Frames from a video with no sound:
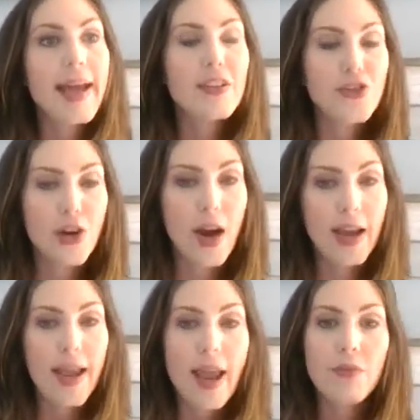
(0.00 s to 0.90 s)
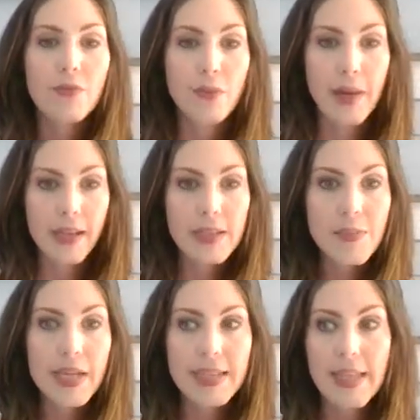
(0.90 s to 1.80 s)
I try and remind
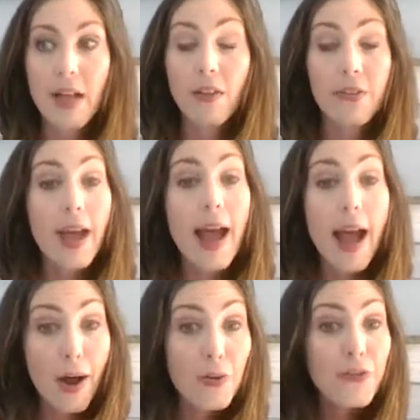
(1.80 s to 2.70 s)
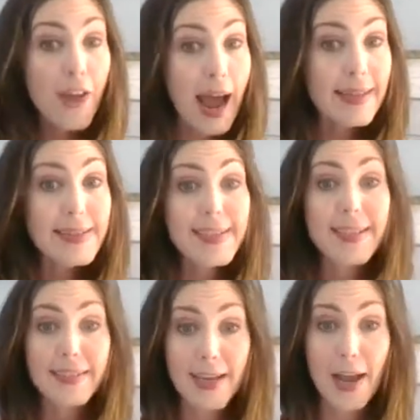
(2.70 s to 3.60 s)
myself how fast
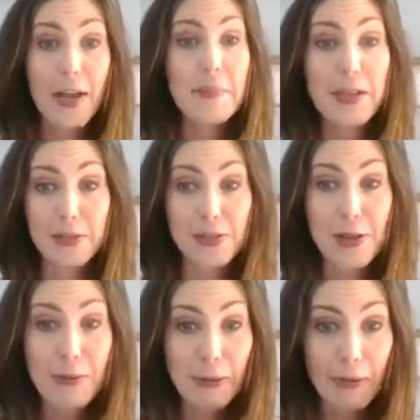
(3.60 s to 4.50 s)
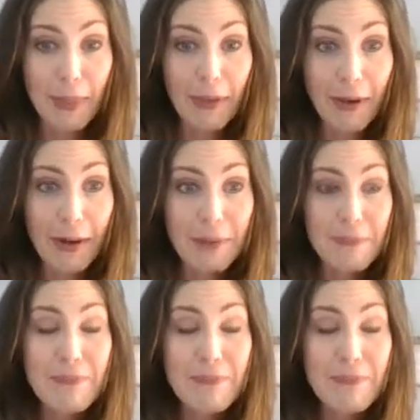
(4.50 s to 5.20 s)
time is going with her,